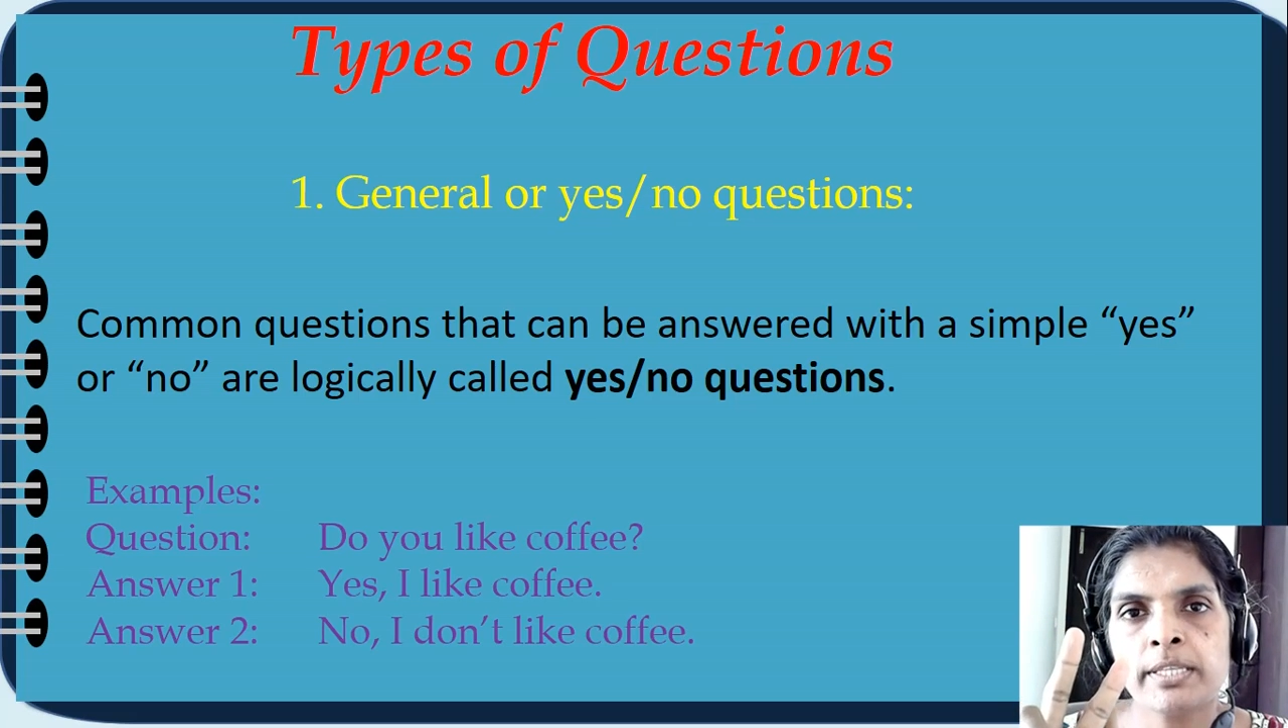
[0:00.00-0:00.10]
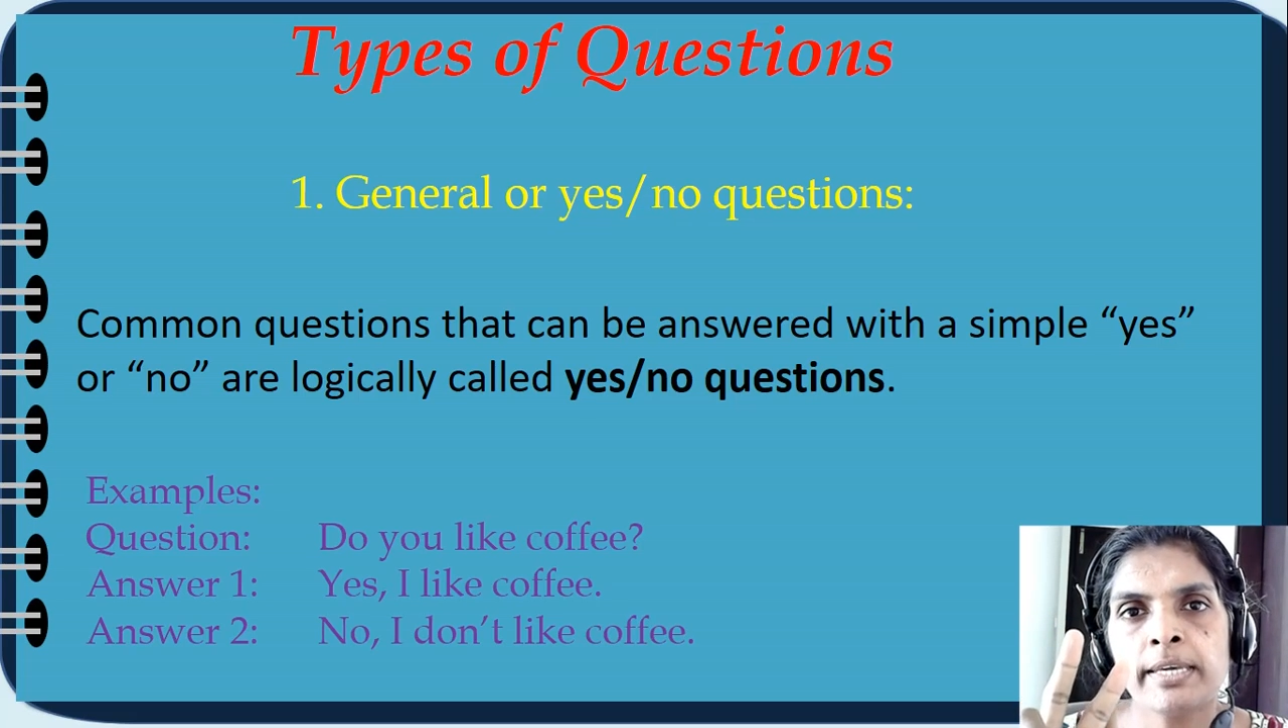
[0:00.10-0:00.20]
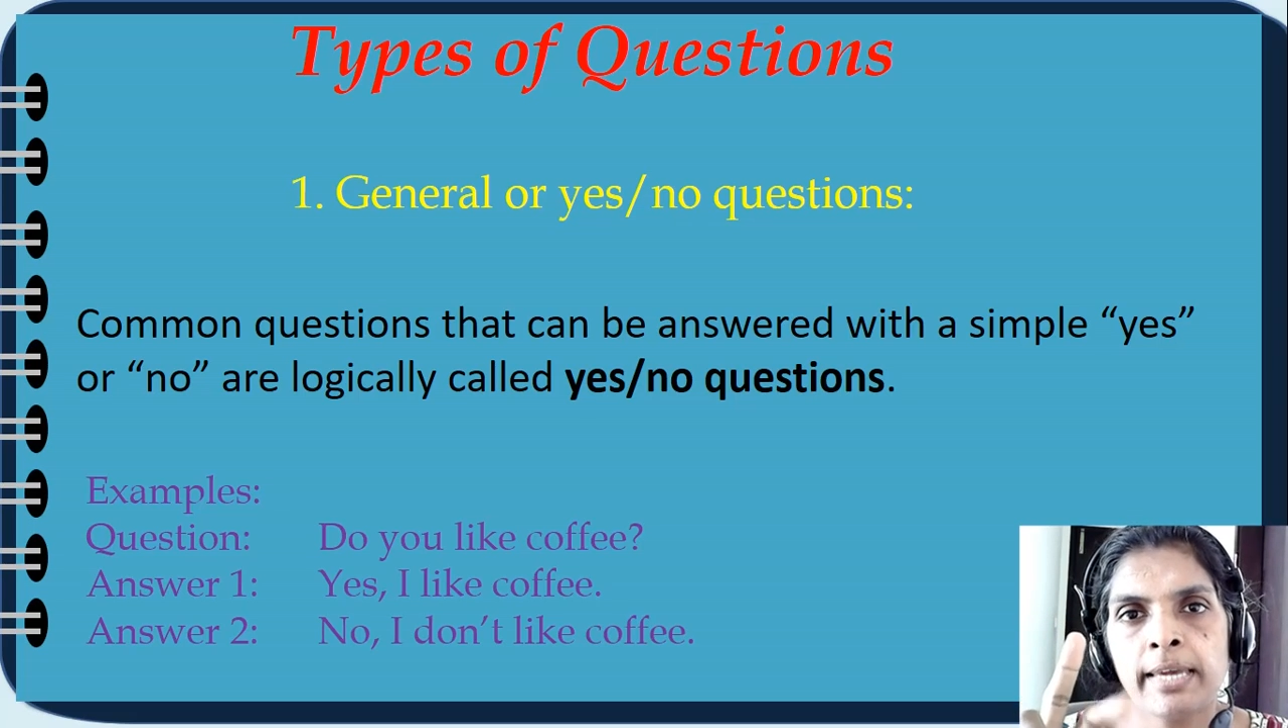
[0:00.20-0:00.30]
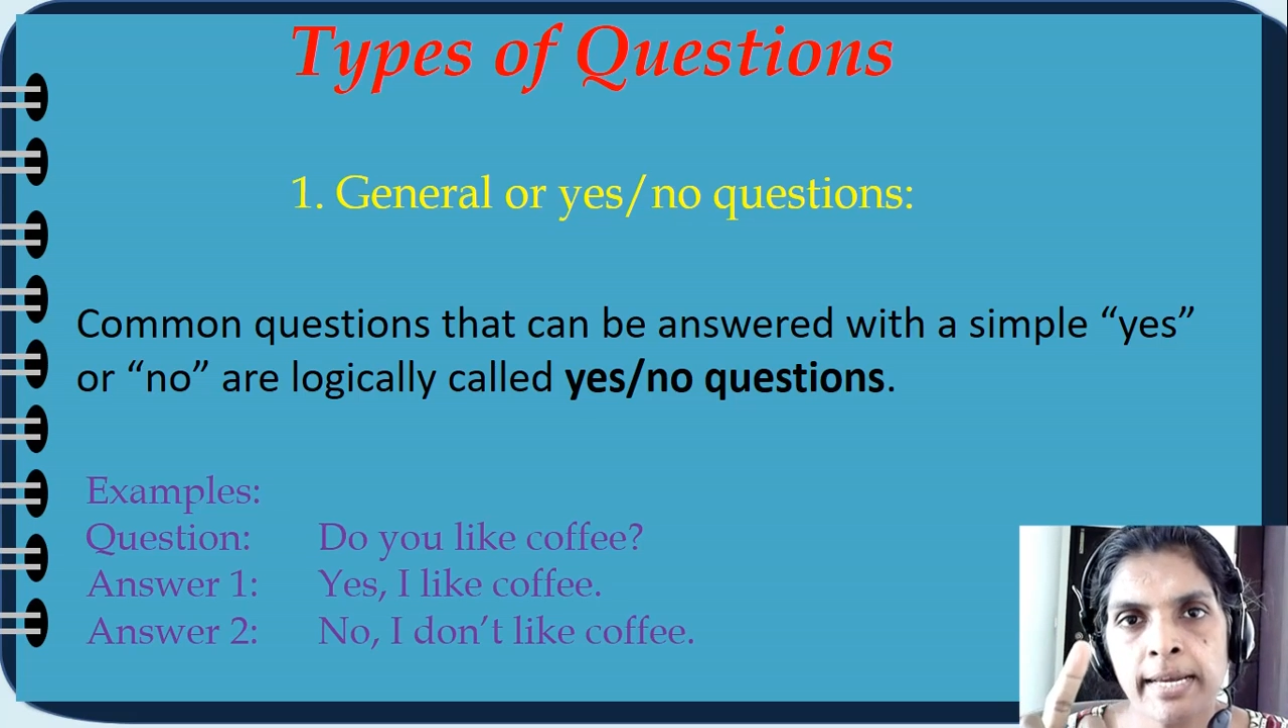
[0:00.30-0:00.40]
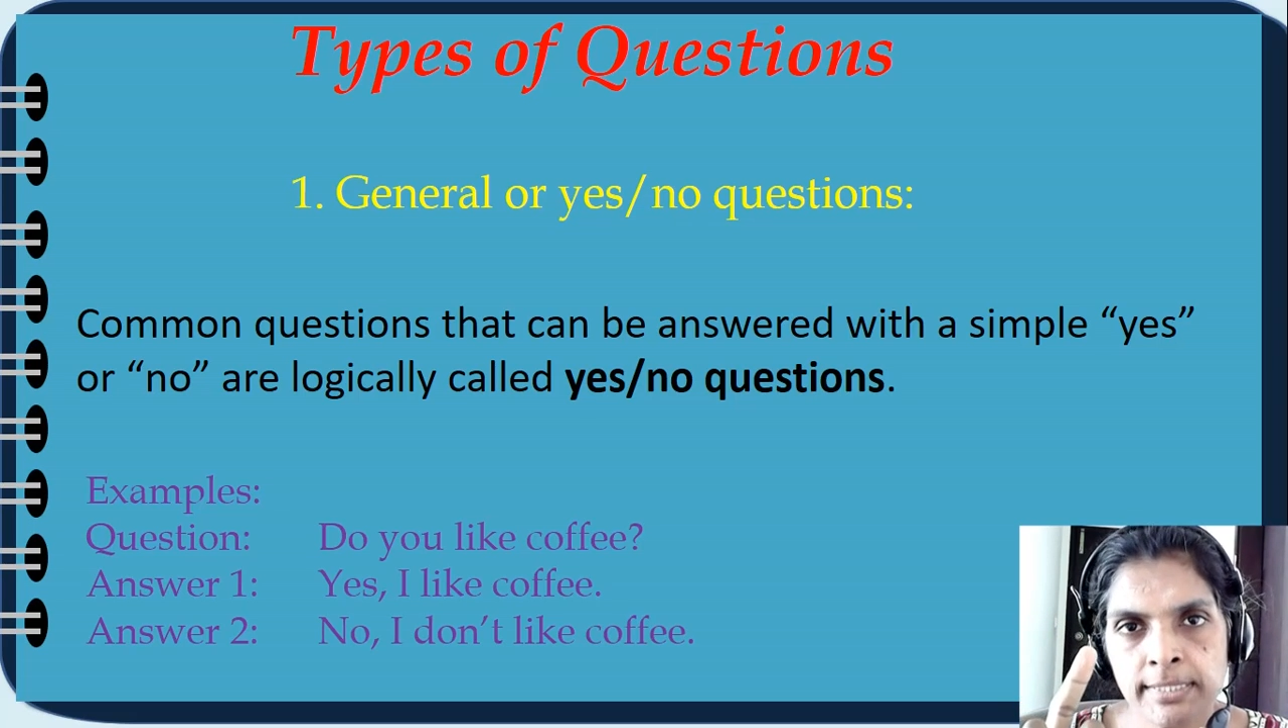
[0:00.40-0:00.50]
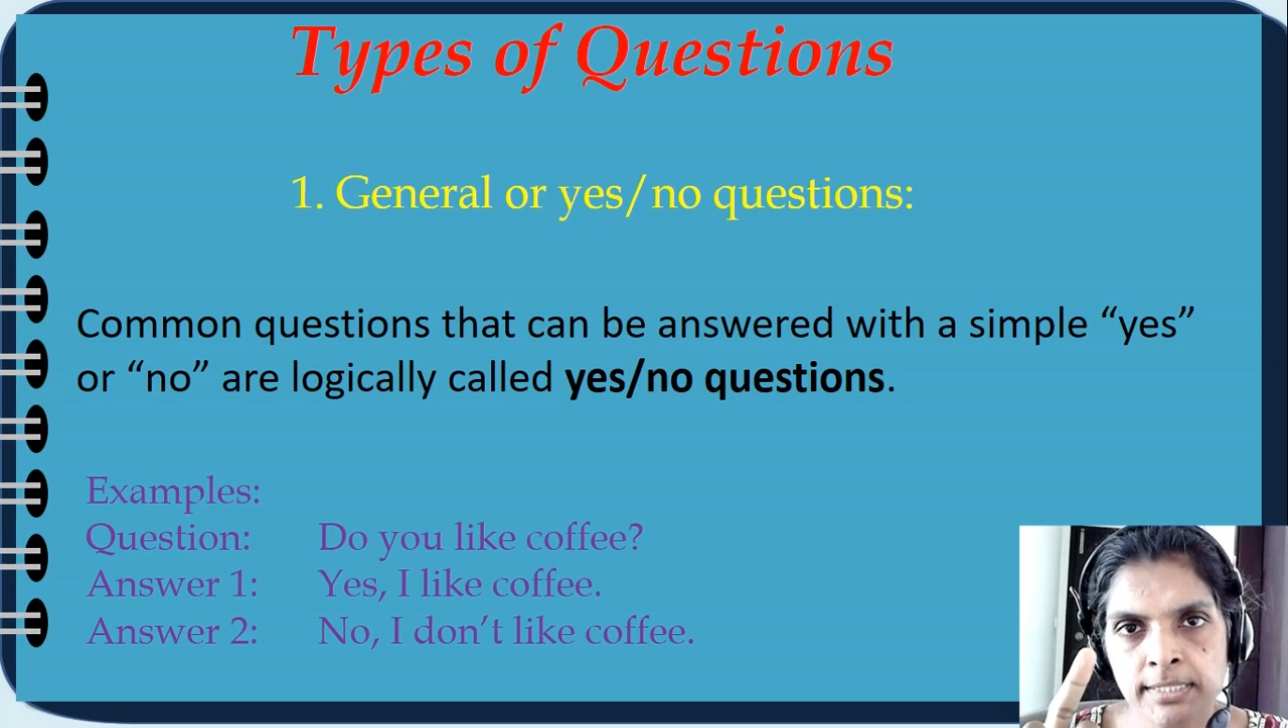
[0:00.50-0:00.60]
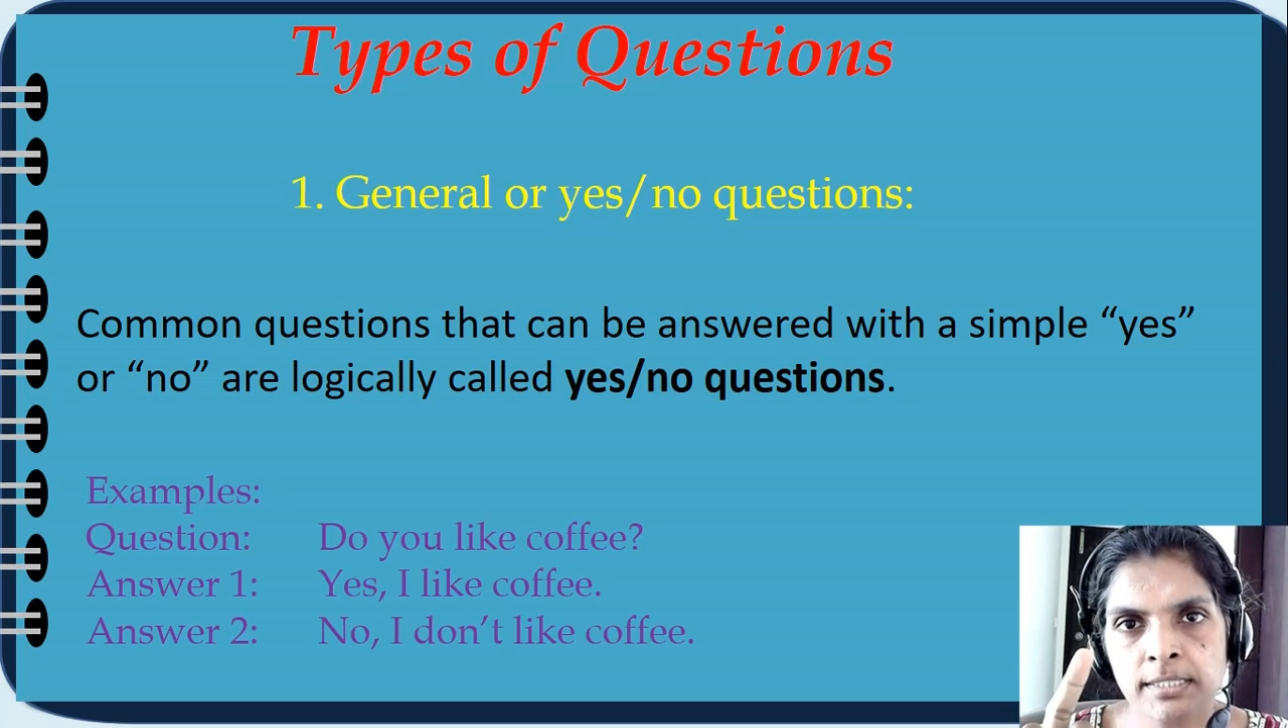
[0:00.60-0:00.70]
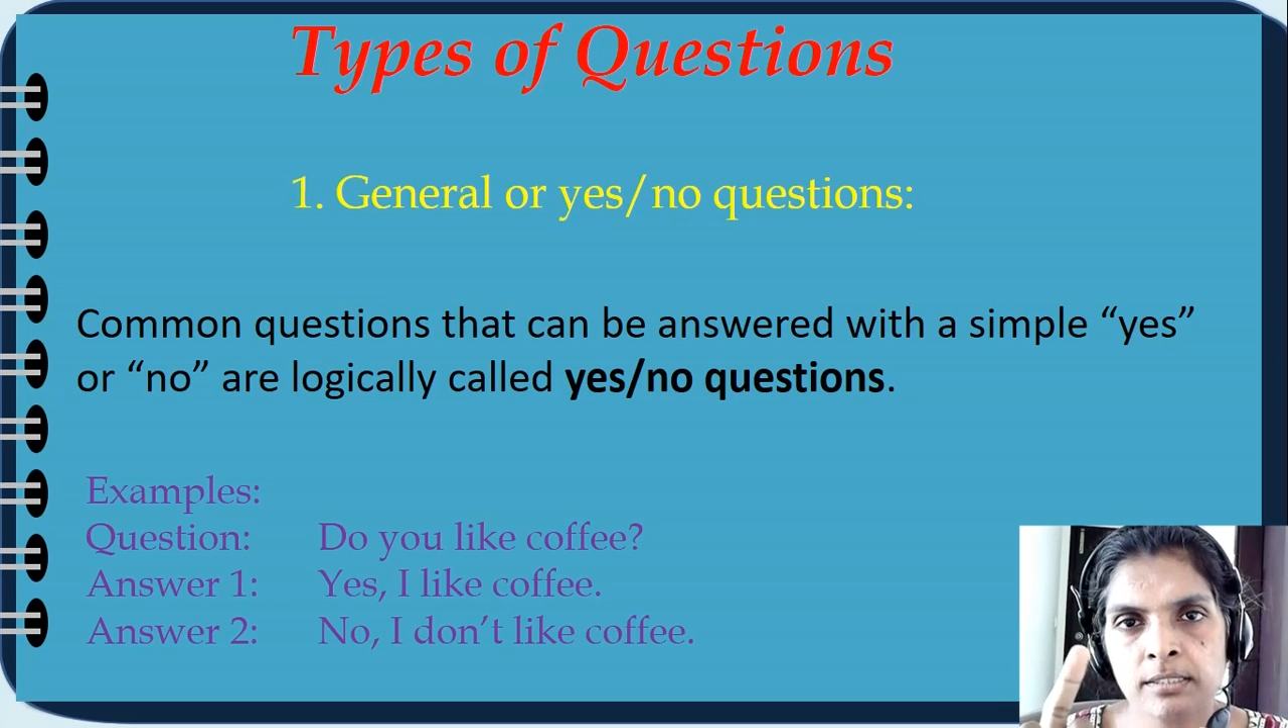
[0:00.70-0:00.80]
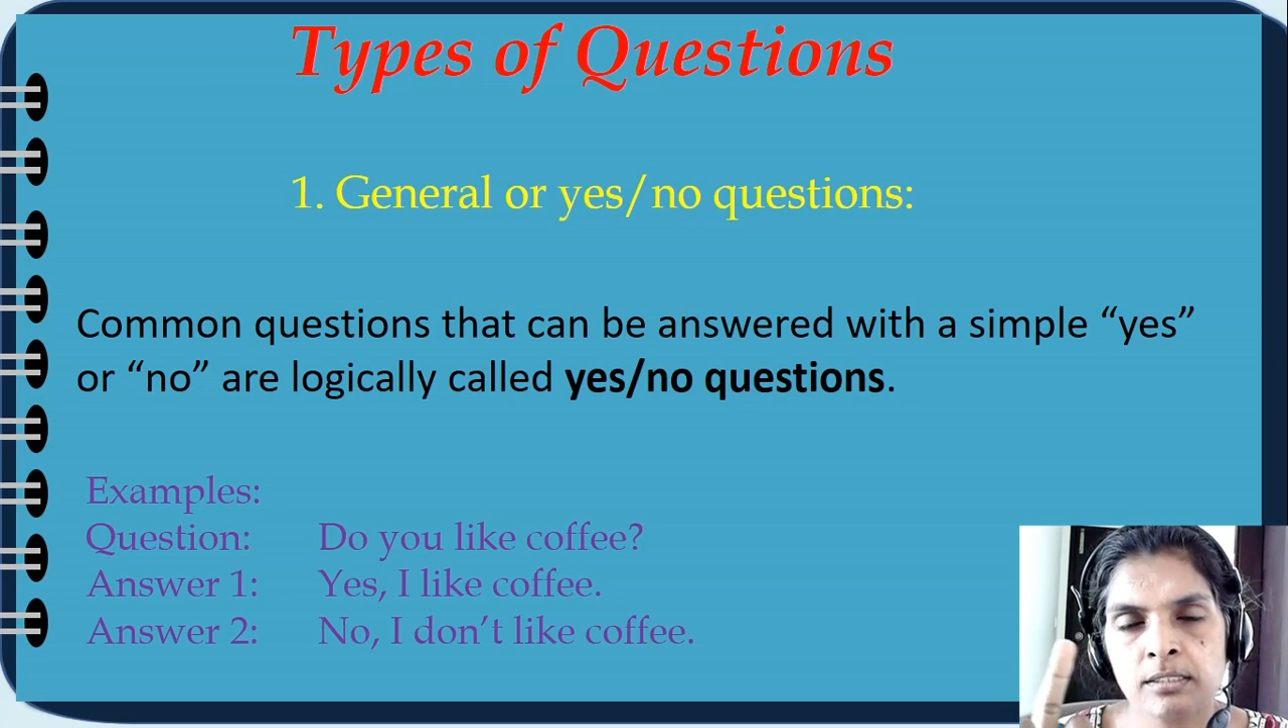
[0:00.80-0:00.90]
yes